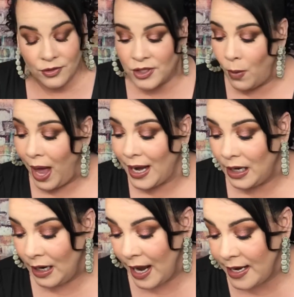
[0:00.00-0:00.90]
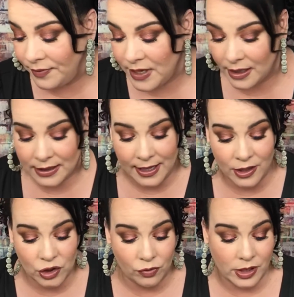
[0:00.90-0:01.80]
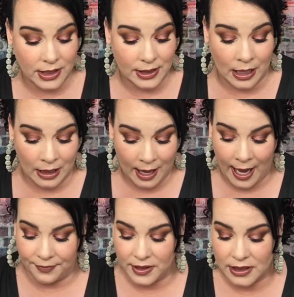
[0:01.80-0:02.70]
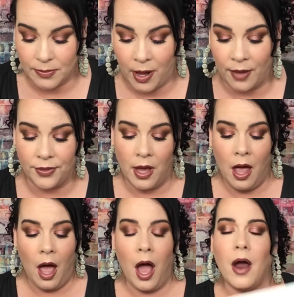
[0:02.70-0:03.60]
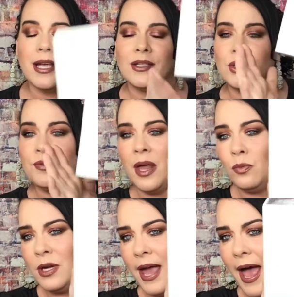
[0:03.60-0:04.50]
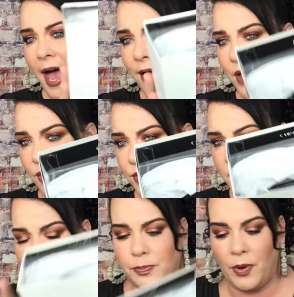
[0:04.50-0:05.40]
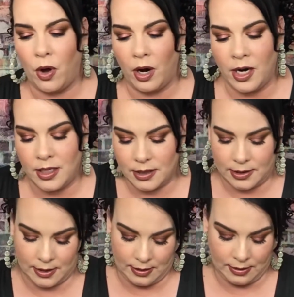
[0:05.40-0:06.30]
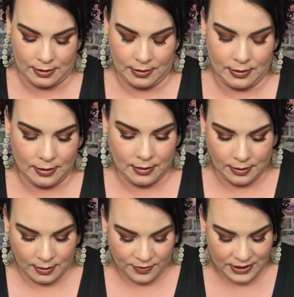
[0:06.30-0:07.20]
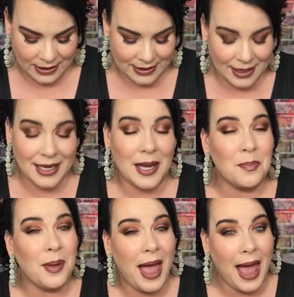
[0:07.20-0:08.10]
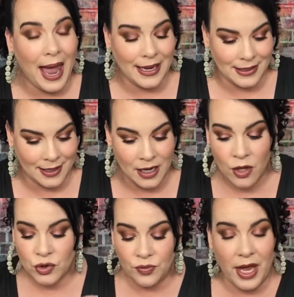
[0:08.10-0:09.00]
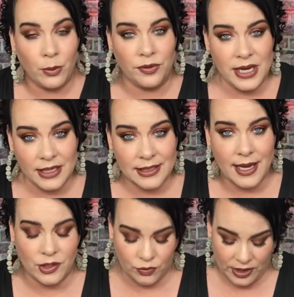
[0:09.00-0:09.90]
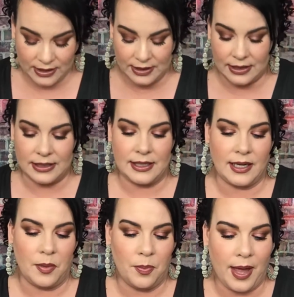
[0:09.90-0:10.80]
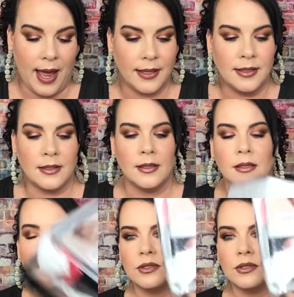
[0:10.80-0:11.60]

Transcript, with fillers: So I like the accessories a lot this month. All right. So then we have this part. This is the companion. So they were the accessories. This is the companion.